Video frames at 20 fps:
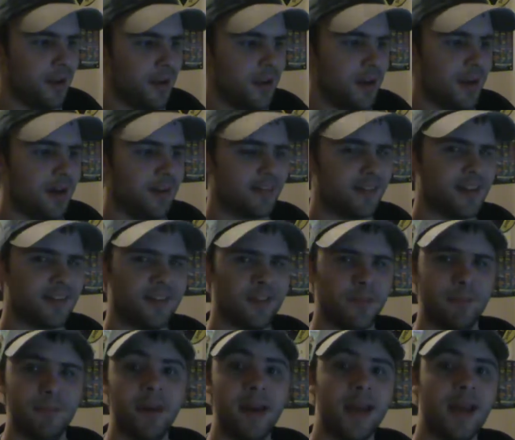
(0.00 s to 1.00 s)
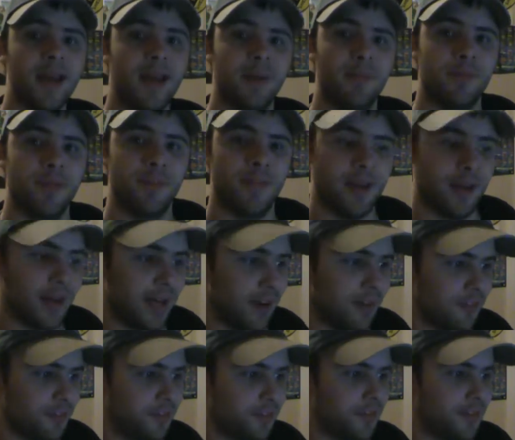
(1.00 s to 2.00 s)
And it's got some mini games that they
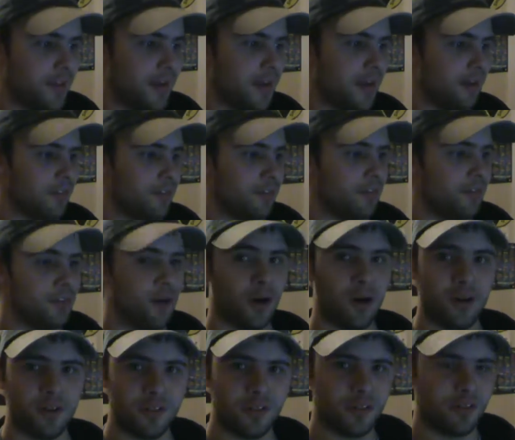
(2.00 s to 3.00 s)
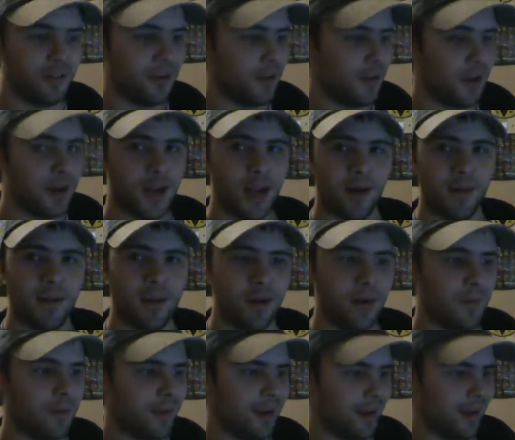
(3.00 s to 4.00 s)
announced. They announced darts,
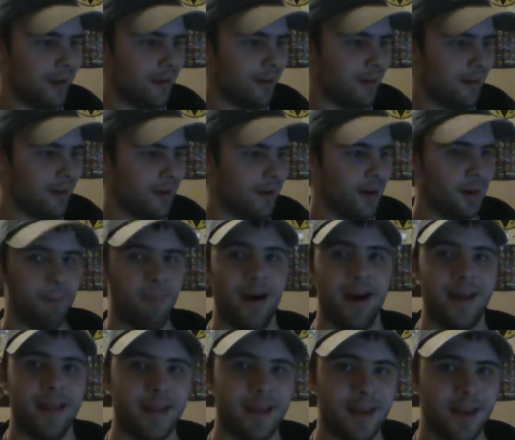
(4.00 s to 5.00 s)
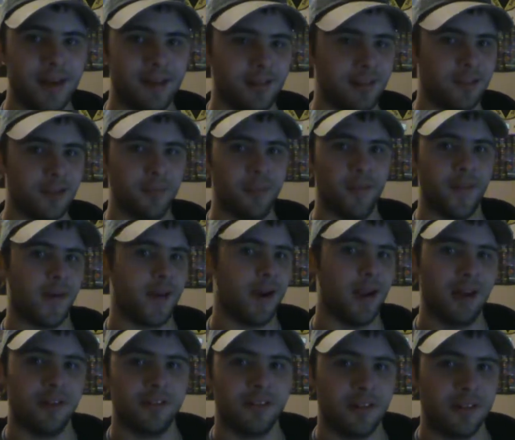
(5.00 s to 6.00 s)
karaoke, batting cages, some of the
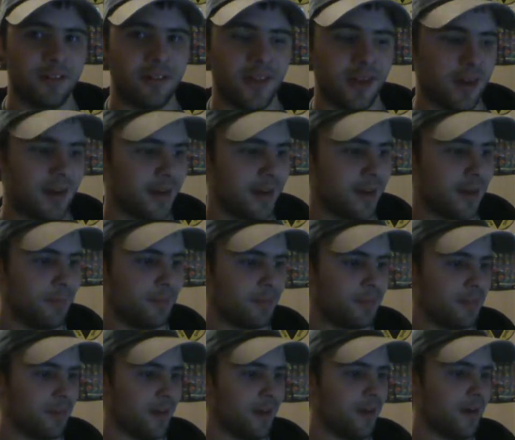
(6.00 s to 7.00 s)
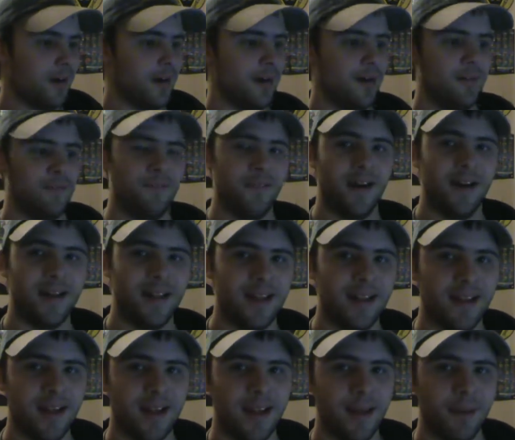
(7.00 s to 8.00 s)
classic Sega games, a
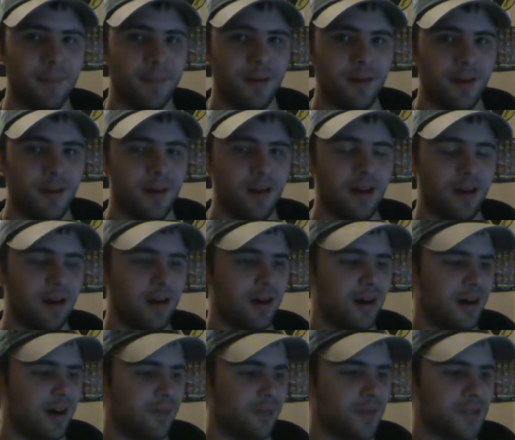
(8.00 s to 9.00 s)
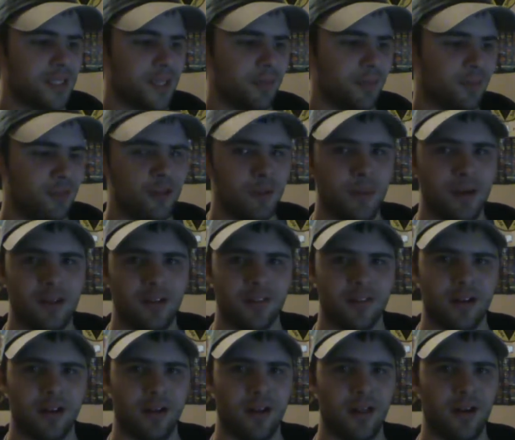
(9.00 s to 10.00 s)
fighting game, which I'm assuming is
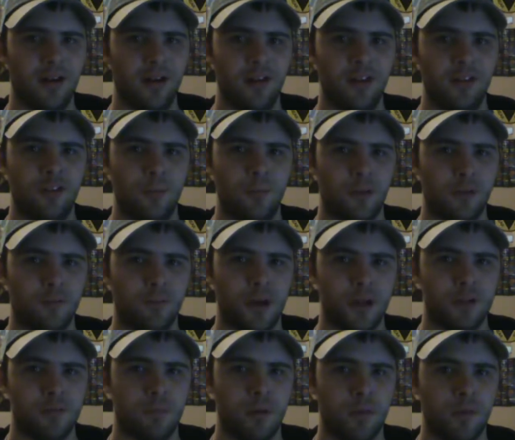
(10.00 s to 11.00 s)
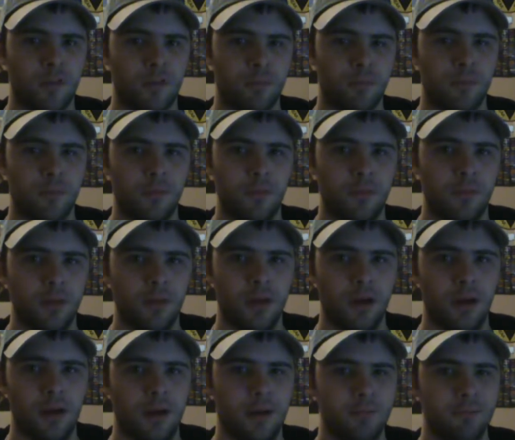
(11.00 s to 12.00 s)
kind of like a Super Smash Brothers,
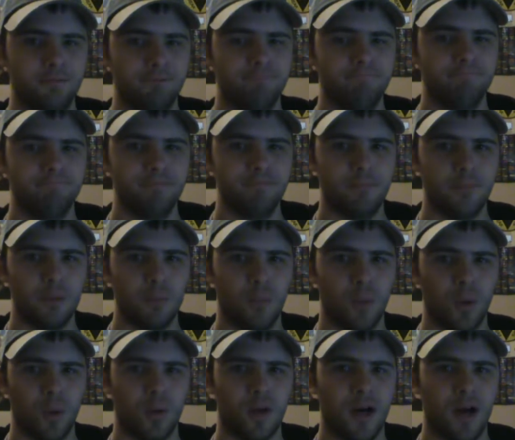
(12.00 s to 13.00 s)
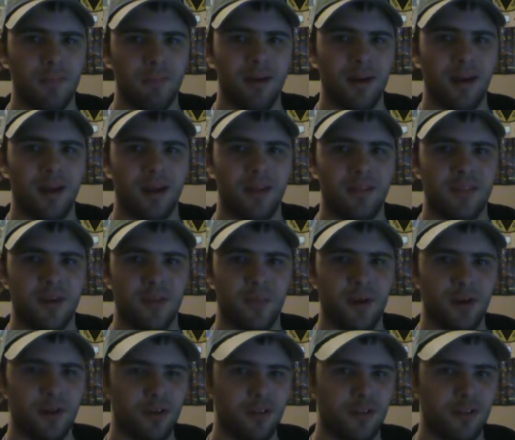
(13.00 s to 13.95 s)
Mortal Kombat-like thing where you can